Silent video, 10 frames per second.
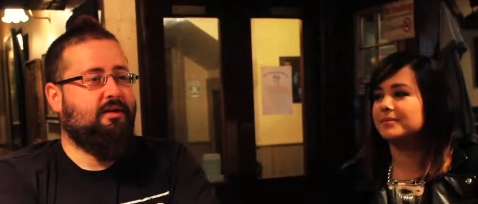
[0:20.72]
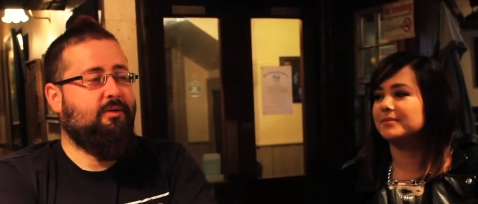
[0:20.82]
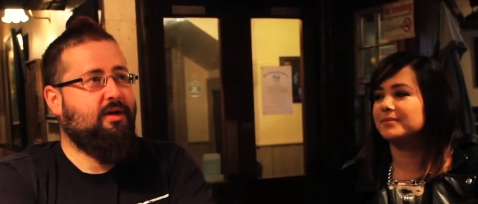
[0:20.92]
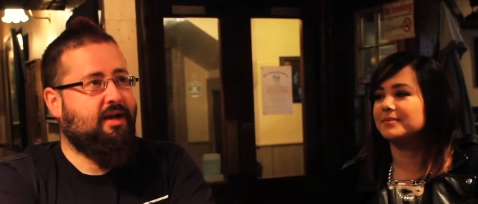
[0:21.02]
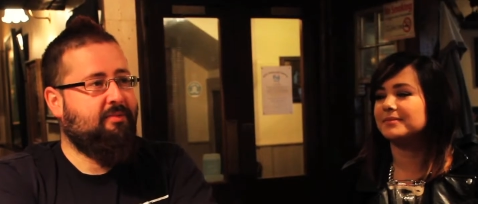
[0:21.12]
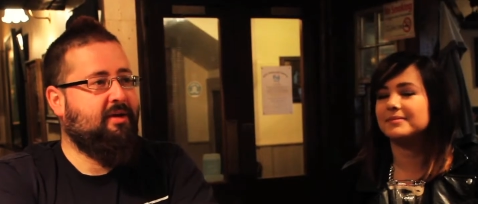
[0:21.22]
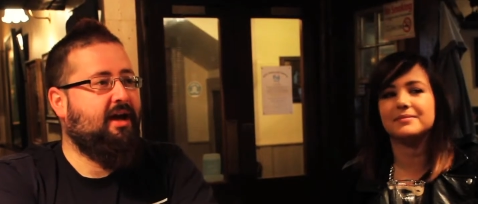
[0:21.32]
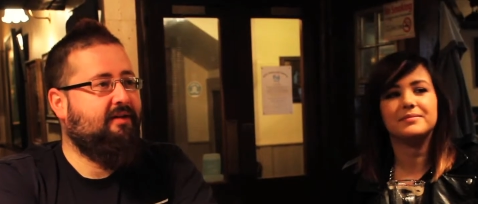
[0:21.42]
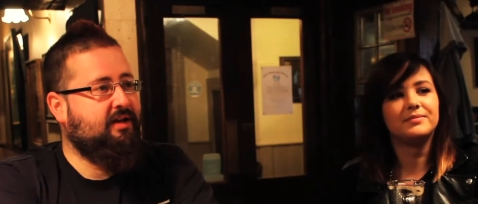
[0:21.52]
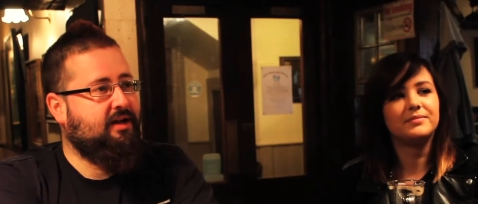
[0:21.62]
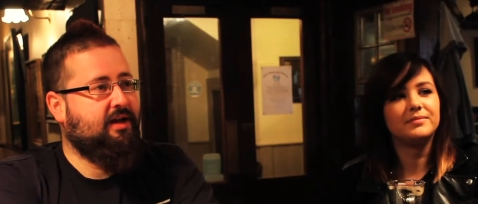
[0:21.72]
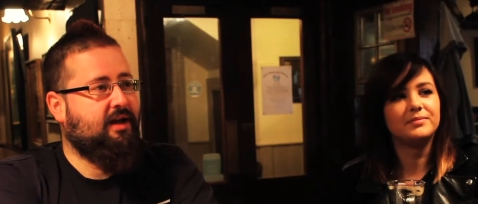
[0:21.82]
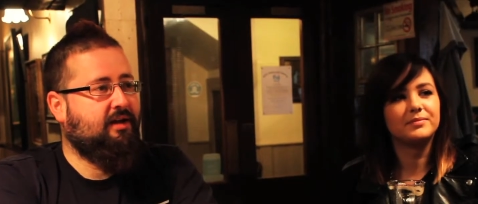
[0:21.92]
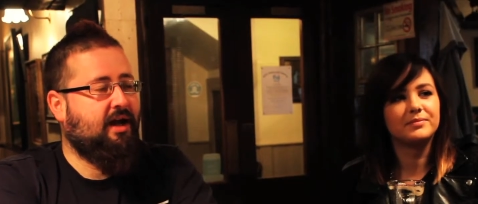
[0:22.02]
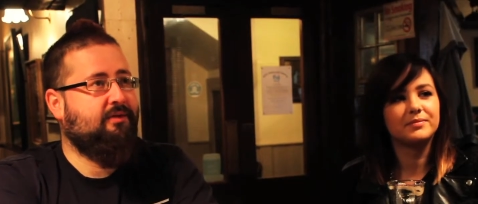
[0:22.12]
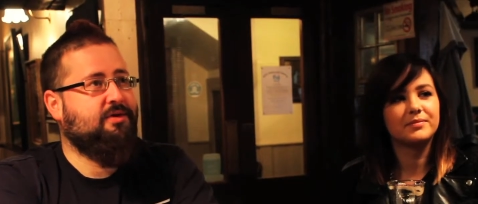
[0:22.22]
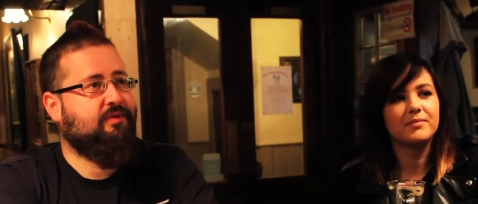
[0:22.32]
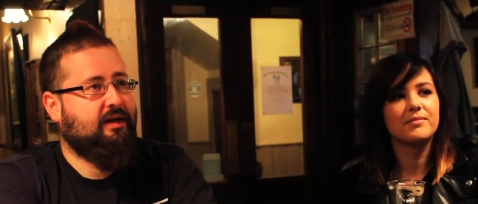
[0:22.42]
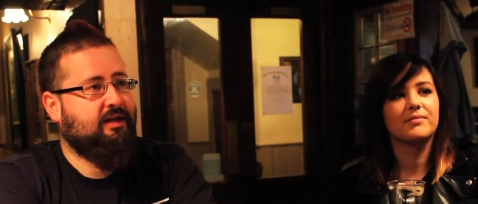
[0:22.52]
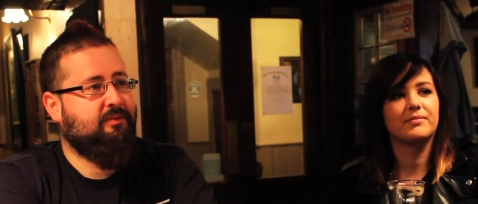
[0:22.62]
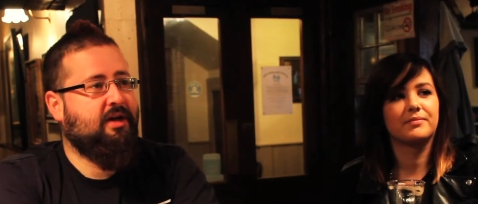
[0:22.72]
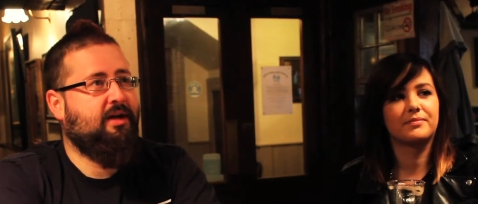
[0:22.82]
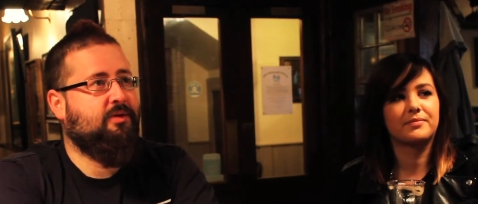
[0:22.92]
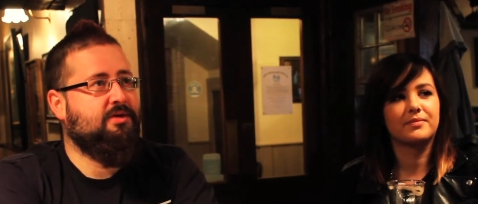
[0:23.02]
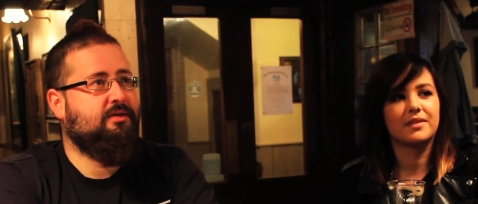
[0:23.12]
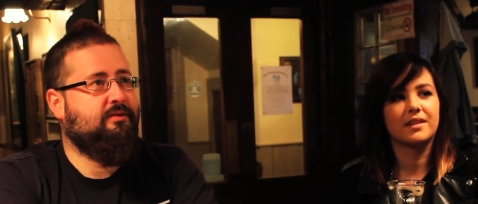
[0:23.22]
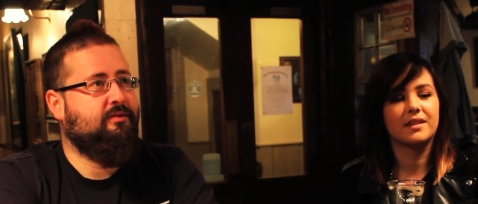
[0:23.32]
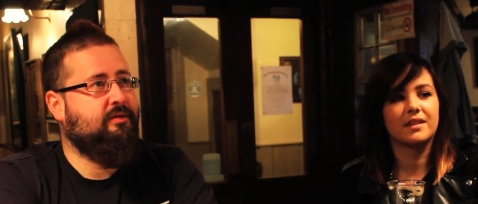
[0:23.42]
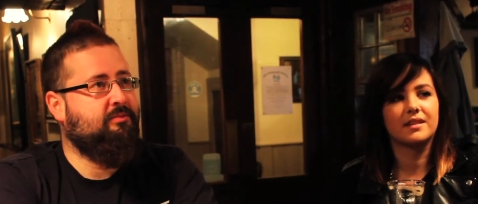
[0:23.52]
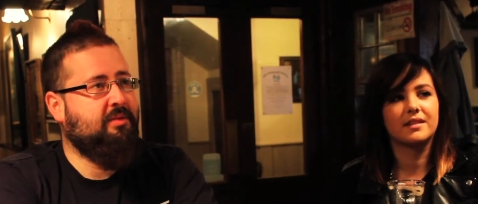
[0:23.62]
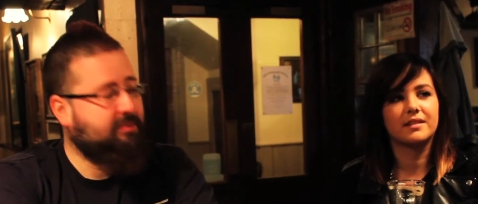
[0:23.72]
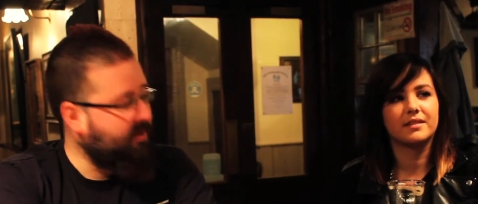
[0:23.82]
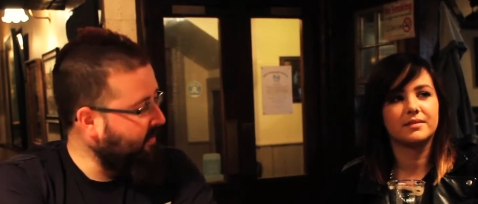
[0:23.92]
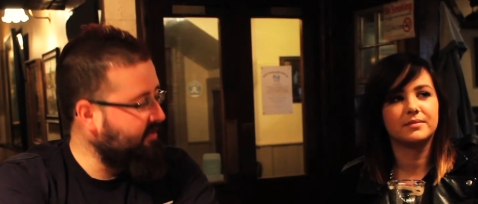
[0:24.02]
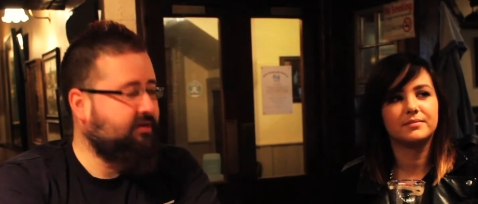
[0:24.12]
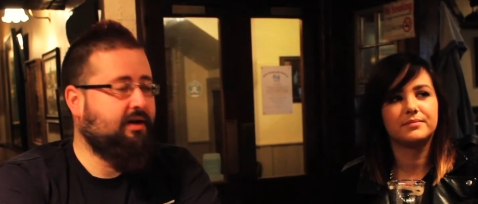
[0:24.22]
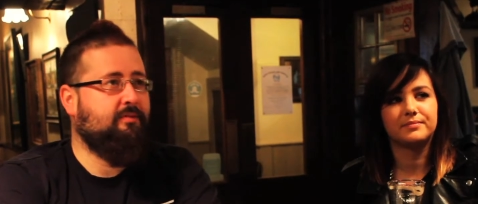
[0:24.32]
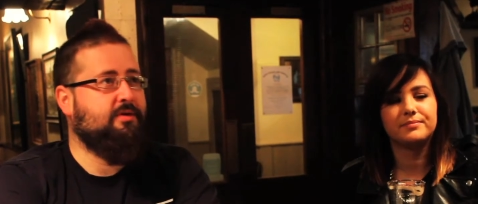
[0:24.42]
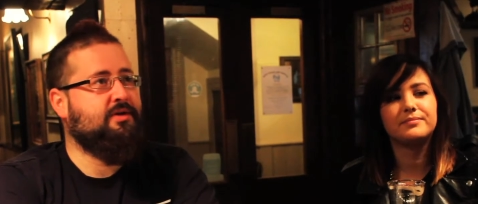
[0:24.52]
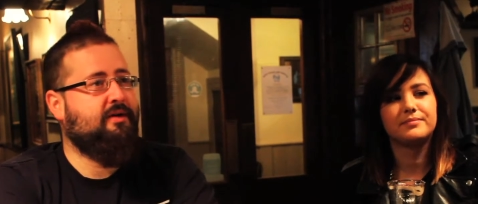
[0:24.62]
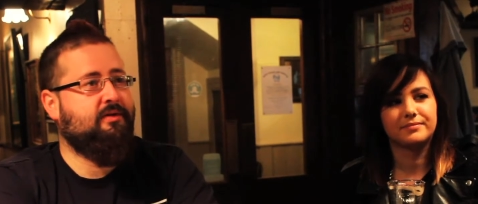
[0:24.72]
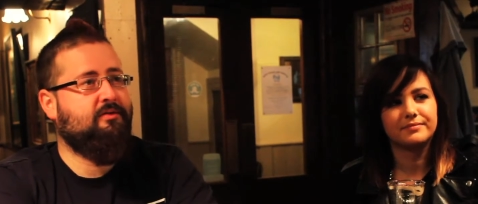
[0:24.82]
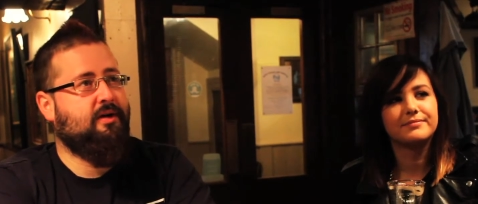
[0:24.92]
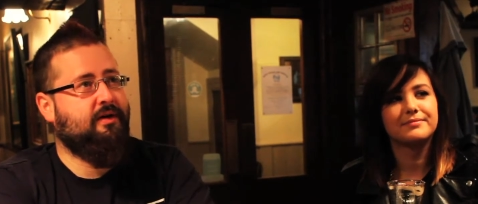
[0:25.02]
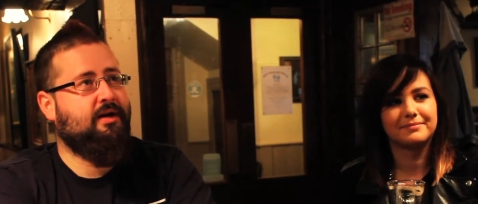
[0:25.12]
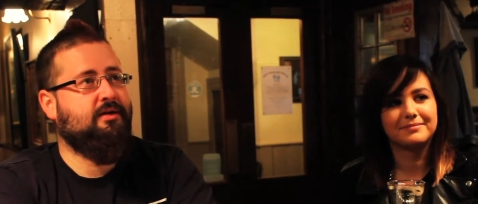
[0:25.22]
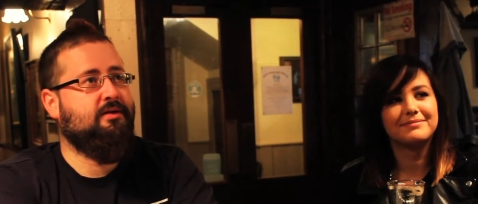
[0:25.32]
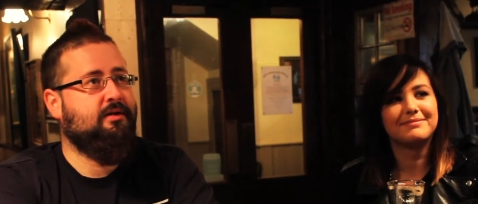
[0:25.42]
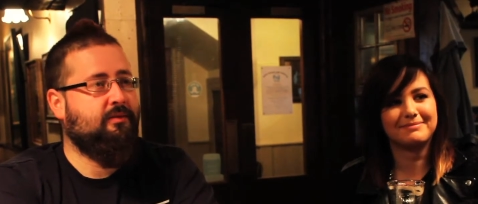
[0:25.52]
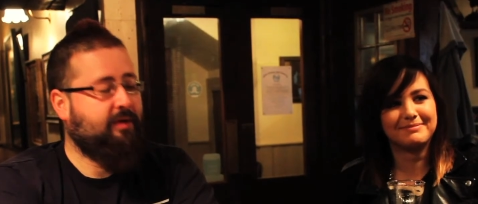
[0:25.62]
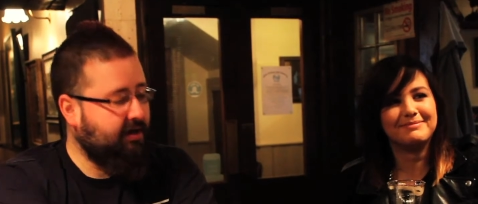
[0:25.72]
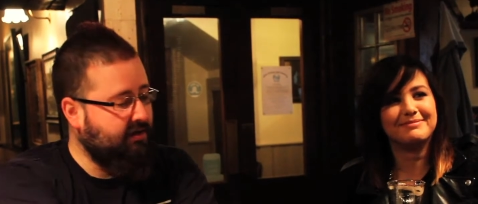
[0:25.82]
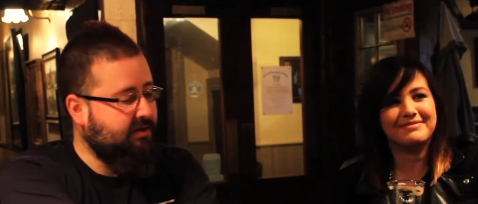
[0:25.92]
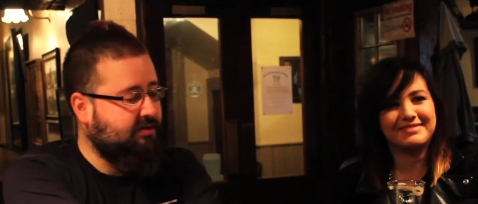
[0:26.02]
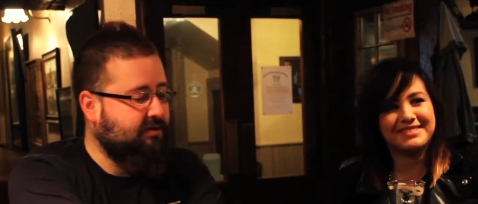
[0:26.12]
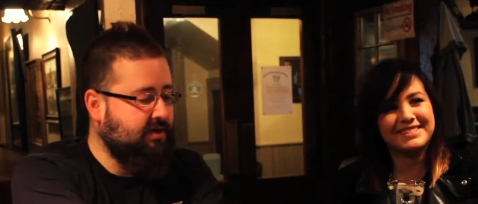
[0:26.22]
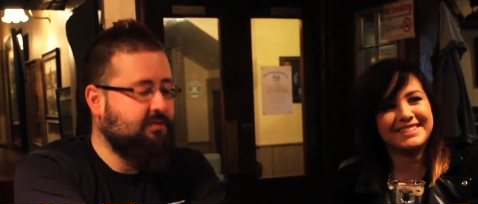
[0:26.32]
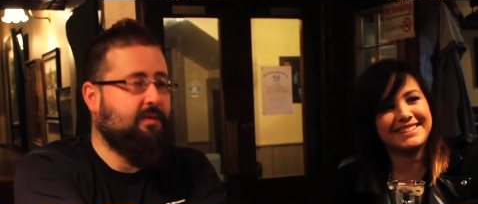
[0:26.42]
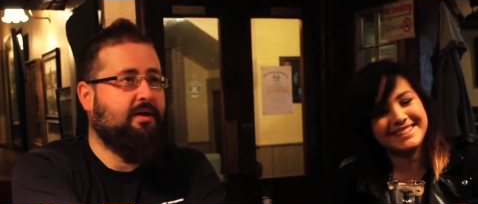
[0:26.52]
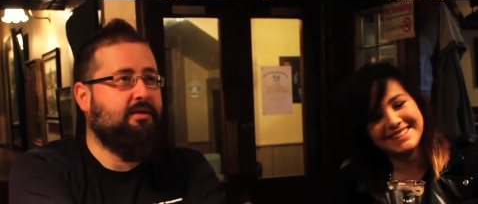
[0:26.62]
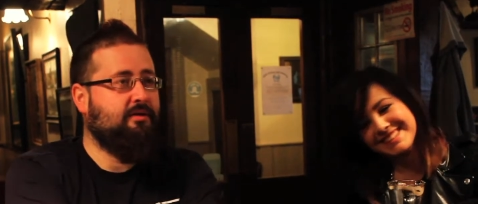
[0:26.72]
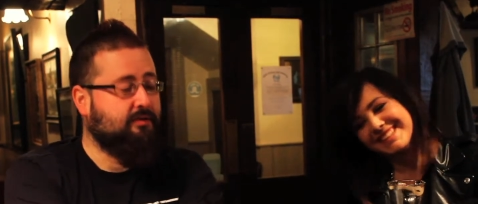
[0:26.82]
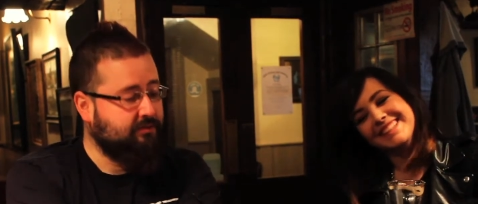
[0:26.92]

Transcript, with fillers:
Speaker 1: You wouldn't happen to have any of that Irish red lemonade, would you? Me and my wife Sarah have been traveling around Ireland, and we got a list of things we want to do.